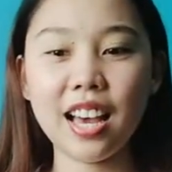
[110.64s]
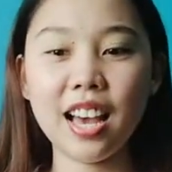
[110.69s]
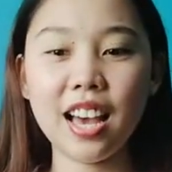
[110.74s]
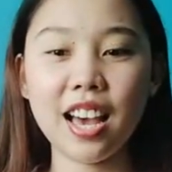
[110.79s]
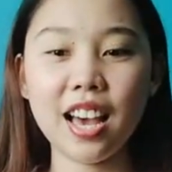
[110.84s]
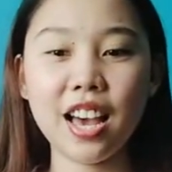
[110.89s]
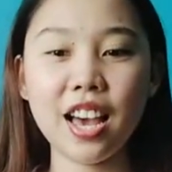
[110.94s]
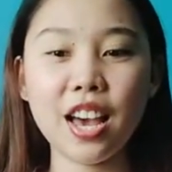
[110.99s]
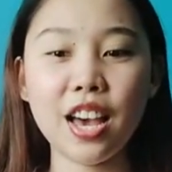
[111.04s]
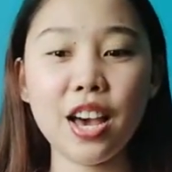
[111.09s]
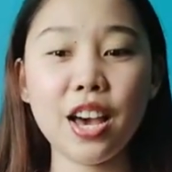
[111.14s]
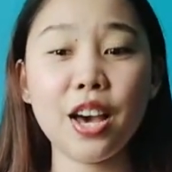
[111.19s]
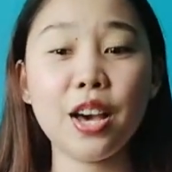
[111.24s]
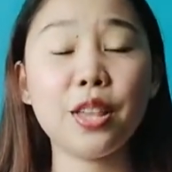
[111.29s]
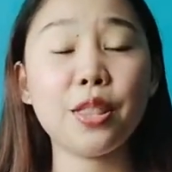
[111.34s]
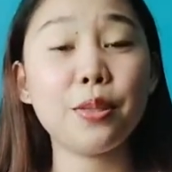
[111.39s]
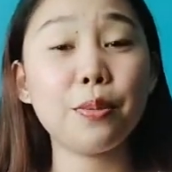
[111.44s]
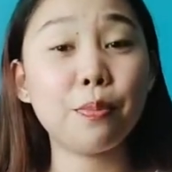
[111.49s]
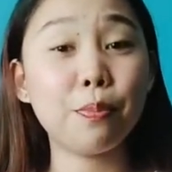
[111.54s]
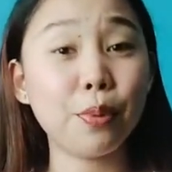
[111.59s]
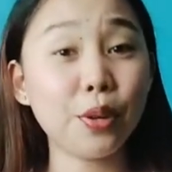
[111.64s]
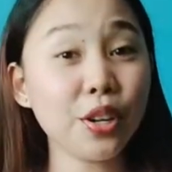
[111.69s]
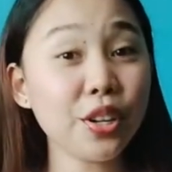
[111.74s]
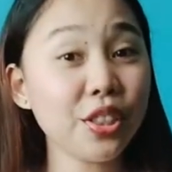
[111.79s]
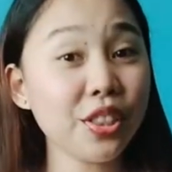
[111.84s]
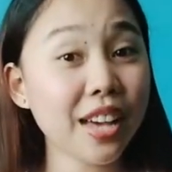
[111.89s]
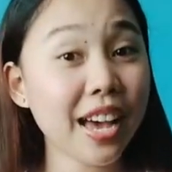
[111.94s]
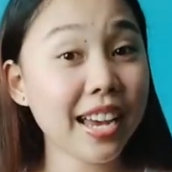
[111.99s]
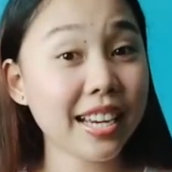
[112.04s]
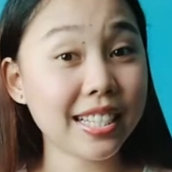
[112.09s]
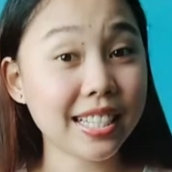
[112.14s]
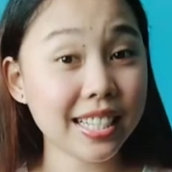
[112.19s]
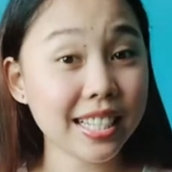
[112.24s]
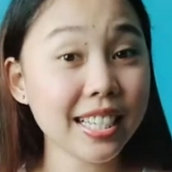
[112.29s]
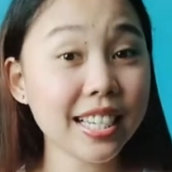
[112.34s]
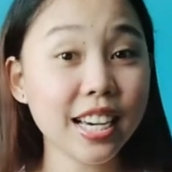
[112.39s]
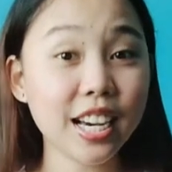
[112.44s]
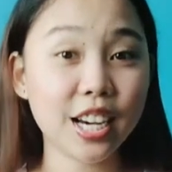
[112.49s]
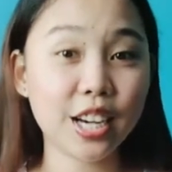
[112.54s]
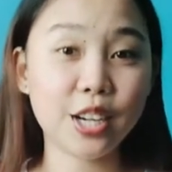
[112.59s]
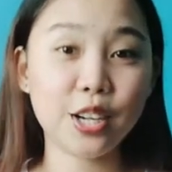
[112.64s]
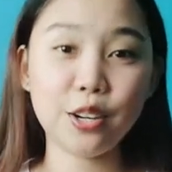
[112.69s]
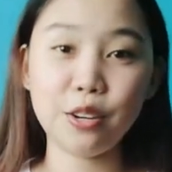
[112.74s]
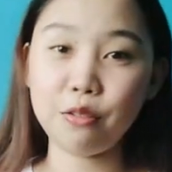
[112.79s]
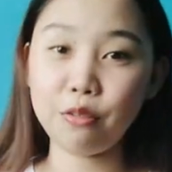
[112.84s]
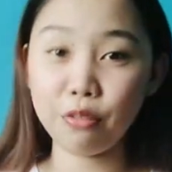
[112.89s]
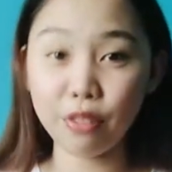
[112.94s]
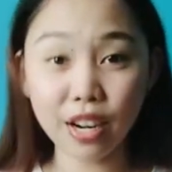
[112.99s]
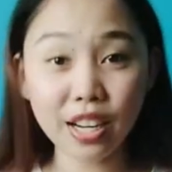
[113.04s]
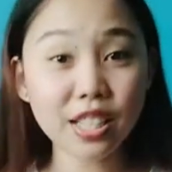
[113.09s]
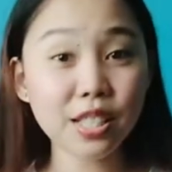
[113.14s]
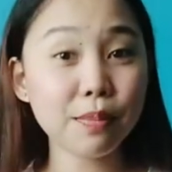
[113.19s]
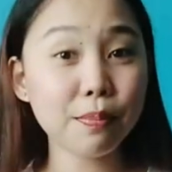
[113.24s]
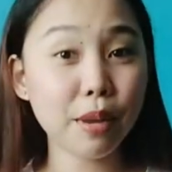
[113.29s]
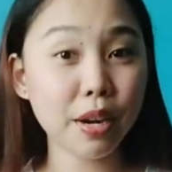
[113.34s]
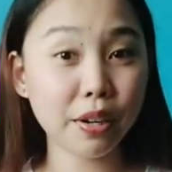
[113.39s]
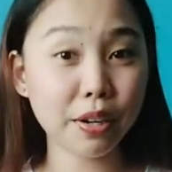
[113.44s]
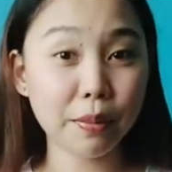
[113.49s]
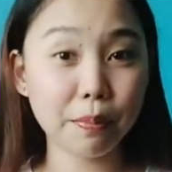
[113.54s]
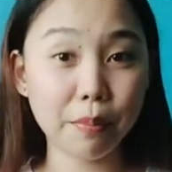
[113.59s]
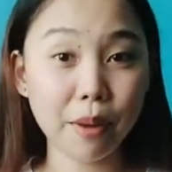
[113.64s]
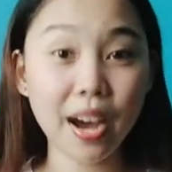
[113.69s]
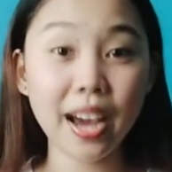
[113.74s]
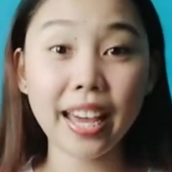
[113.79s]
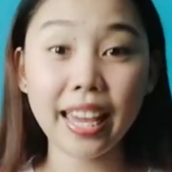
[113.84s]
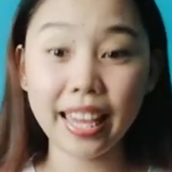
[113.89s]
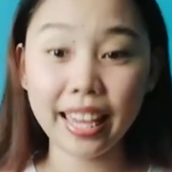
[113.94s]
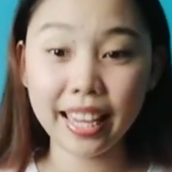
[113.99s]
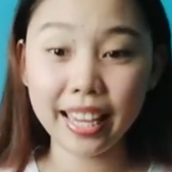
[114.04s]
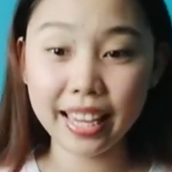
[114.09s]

The birth idea of Raspberry Pi is